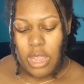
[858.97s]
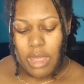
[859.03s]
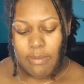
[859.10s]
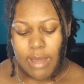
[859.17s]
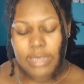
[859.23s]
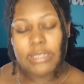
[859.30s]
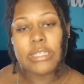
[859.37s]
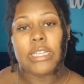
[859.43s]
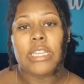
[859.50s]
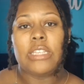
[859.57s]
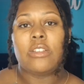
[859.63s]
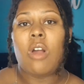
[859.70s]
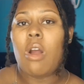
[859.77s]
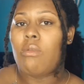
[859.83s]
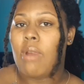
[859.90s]
in my city.
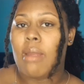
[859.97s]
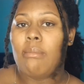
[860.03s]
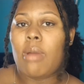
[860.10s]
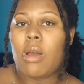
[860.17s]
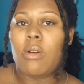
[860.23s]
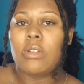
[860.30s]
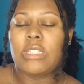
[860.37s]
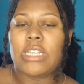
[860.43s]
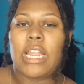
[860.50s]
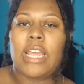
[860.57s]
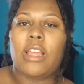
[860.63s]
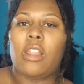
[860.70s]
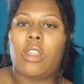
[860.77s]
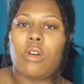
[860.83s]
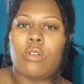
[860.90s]
It's called Rainbow. It's got
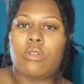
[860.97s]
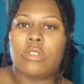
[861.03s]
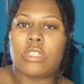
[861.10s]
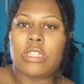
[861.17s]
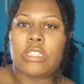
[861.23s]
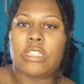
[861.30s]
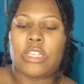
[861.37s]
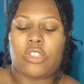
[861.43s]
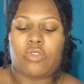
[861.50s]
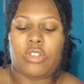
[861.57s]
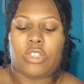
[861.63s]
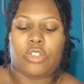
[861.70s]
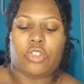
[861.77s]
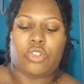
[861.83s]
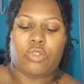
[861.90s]
like clothes and
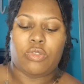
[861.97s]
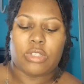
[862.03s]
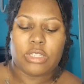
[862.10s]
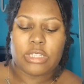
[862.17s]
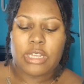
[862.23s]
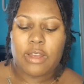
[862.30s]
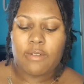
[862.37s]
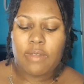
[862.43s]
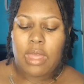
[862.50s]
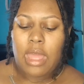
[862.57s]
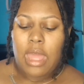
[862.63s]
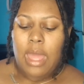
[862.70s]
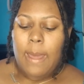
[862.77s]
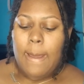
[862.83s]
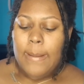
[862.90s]
accessories and shoes and stuff.
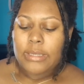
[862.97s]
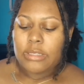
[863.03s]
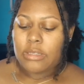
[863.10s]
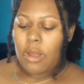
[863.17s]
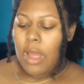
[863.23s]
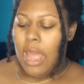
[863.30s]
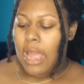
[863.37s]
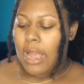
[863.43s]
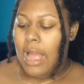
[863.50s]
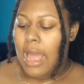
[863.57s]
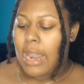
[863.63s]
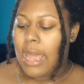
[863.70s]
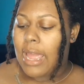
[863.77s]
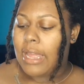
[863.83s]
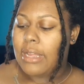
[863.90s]
So I had
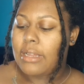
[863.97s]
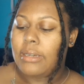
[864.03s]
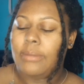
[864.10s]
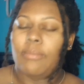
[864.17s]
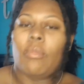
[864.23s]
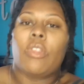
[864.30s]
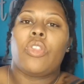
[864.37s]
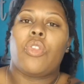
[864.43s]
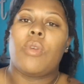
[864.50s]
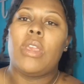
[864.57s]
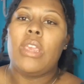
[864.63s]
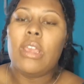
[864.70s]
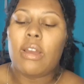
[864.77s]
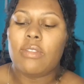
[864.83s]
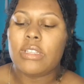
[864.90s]
got like
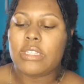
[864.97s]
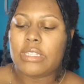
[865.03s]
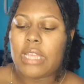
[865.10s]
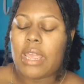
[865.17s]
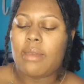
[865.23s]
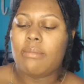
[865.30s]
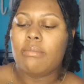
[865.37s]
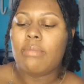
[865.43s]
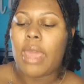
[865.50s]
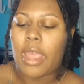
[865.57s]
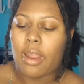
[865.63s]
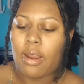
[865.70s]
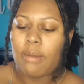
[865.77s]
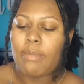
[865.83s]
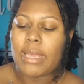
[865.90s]
3 of the same
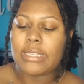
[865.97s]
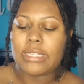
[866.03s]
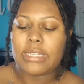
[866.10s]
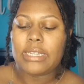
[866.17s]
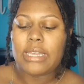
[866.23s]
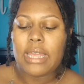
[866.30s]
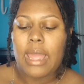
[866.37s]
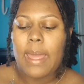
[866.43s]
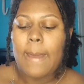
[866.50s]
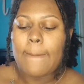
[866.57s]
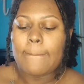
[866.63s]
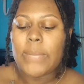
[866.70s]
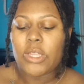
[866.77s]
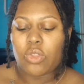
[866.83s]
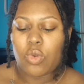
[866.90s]
pair basically,
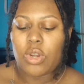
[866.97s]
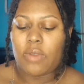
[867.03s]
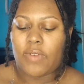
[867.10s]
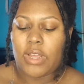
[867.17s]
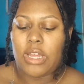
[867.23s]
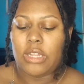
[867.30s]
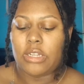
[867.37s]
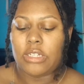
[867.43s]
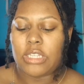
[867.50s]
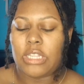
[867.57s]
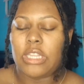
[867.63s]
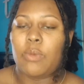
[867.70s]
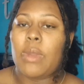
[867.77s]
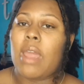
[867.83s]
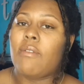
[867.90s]
but 3 different colors.
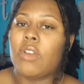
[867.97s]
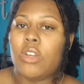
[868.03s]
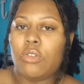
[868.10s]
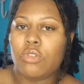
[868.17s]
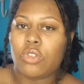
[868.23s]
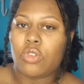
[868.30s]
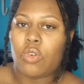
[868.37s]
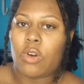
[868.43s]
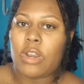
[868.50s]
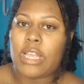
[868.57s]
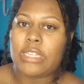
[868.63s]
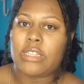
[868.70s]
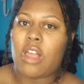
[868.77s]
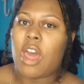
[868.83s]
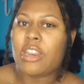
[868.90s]
And then we have a new store
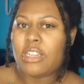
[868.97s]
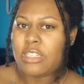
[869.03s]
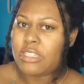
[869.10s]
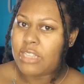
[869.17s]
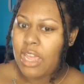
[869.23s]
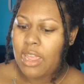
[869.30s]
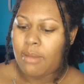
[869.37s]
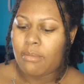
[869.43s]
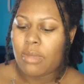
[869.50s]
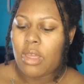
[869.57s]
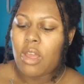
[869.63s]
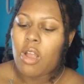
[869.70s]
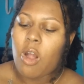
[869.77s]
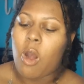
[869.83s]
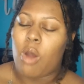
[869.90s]
that's kind of the same
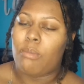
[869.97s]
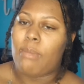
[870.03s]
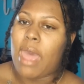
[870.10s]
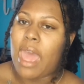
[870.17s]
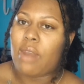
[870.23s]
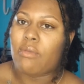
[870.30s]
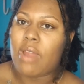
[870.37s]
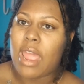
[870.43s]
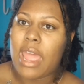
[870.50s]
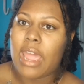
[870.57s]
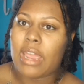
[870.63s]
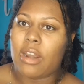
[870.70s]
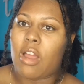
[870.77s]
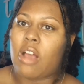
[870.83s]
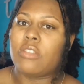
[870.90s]
called Mad
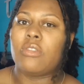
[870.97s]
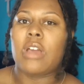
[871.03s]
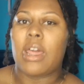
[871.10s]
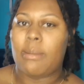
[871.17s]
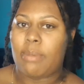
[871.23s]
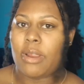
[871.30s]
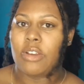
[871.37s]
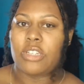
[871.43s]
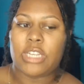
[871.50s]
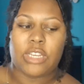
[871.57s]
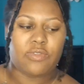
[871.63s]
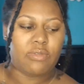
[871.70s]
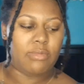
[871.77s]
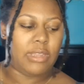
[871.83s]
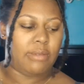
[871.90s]
Rag, and I also got a pair of
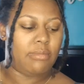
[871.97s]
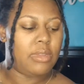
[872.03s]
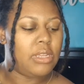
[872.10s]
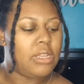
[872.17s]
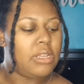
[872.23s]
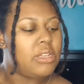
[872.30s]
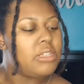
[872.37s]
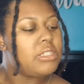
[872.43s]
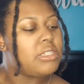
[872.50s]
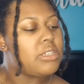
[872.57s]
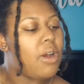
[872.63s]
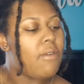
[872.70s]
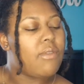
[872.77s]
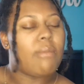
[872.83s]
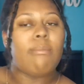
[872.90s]
shades from them.
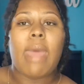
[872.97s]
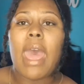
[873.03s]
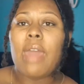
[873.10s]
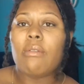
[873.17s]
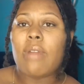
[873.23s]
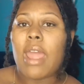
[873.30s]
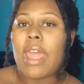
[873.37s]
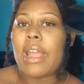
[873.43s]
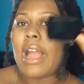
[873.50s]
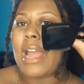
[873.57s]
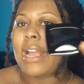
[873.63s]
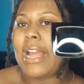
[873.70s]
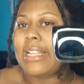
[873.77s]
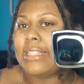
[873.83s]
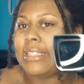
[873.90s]
So from Mad Rag,
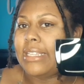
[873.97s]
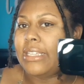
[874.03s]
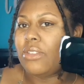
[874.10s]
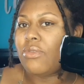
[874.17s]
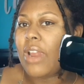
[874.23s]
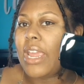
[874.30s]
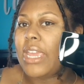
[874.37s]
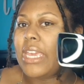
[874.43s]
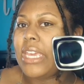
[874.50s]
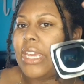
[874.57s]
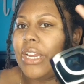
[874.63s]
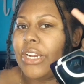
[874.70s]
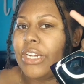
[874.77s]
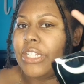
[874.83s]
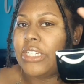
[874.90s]
I got these right
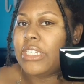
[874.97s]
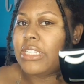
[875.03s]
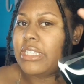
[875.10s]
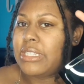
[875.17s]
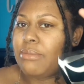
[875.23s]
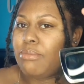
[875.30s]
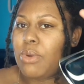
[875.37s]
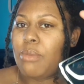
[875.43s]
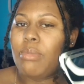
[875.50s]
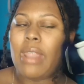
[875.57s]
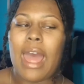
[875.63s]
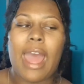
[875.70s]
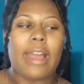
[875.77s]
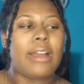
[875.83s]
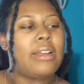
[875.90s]
here, just simple
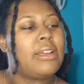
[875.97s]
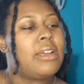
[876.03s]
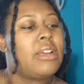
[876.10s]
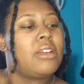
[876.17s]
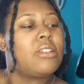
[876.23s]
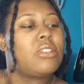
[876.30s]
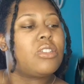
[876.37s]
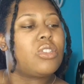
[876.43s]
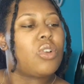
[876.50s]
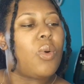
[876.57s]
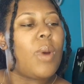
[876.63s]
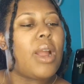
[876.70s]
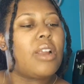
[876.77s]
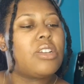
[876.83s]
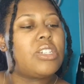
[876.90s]
black
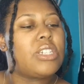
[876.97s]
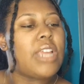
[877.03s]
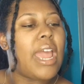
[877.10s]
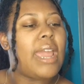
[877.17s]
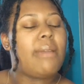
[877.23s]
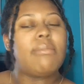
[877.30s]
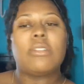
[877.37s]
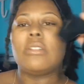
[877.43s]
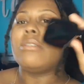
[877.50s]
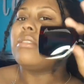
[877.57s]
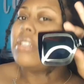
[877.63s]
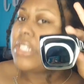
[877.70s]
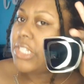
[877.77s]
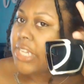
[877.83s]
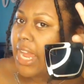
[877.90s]
square shaped
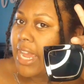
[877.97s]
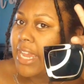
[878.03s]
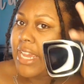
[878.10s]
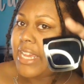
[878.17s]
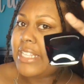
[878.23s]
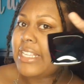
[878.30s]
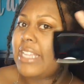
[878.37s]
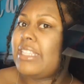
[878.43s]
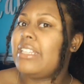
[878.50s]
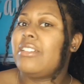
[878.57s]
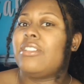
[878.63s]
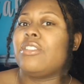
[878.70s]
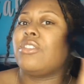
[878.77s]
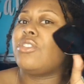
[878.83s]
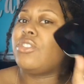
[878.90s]
shades. I think
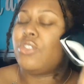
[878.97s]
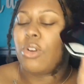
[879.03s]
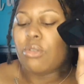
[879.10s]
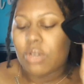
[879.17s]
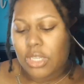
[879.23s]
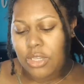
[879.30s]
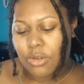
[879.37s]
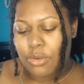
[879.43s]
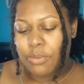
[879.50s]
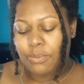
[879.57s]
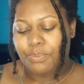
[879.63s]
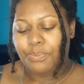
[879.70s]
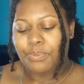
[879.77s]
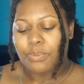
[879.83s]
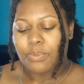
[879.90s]
these are so cute.
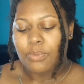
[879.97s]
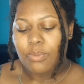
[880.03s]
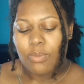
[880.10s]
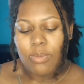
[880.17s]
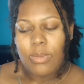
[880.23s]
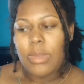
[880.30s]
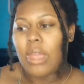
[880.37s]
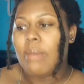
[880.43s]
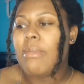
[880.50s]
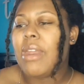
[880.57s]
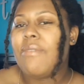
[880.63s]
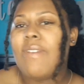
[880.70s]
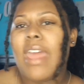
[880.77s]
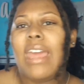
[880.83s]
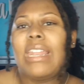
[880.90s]

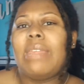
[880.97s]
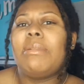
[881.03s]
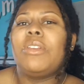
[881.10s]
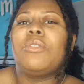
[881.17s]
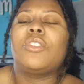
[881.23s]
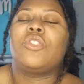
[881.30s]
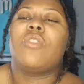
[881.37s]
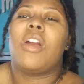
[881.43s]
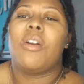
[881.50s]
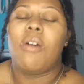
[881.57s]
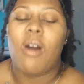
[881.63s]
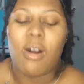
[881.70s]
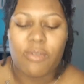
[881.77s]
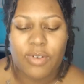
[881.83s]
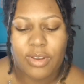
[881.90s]
Matter of fact, let me do a try on
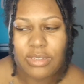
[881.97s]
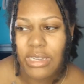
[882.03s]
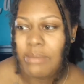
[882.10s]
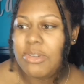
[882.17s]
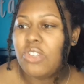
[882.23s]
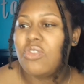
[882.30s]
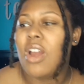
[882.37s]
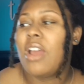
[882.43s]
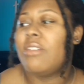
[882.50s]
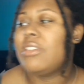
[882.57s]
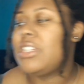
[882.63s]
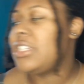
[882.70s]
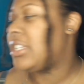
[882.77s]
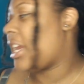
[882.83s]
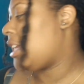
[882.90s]
haul for y'all. So let me try on
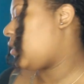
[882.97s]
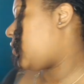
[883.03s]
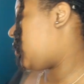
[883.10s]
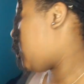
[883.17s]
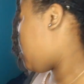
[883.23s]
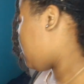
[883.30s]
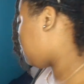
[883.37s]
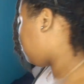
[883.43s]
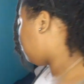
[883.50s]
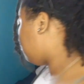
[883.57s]
these shades for y'all.